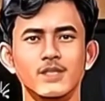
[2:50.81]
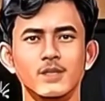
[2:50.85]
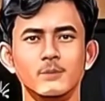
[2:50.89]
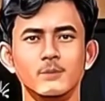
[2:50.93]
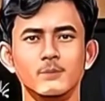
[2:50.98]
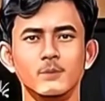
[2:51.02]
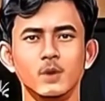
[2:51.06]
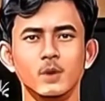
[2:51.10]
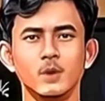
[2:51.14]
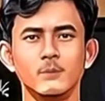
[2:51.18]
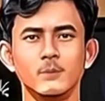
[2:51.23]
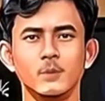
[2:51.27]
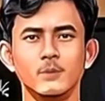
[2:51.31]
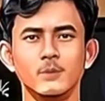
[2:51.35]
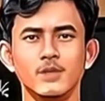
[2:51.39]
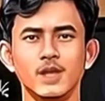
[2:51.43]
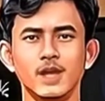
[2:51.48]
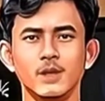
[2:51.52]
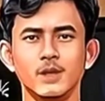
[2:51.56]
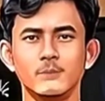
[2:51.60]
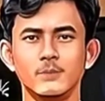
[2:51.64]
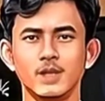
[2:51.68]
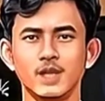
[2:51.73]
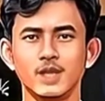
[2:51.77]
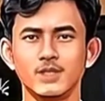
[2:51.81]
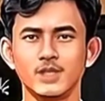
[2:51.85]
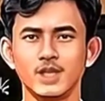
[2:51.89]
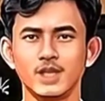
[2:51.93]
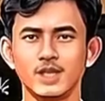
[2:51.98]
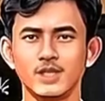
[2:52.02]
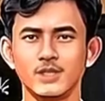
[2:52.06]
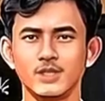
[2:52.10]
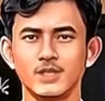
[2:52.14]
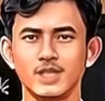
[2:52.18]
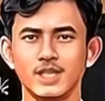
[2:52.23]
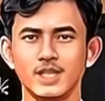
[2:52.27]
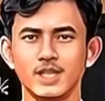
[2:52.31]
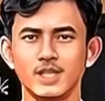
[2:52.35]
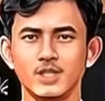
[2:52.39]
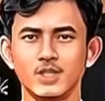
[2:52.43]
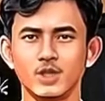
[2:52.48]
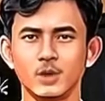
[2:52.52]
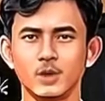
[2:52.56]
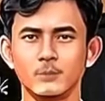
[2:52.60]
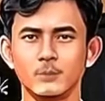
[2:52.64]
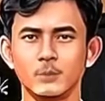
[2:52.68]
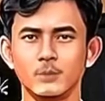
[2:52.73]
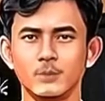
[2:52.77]
An audit ensures that
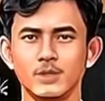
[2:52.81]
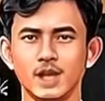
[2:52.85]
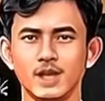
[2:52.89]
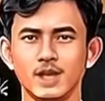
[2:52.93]
BC and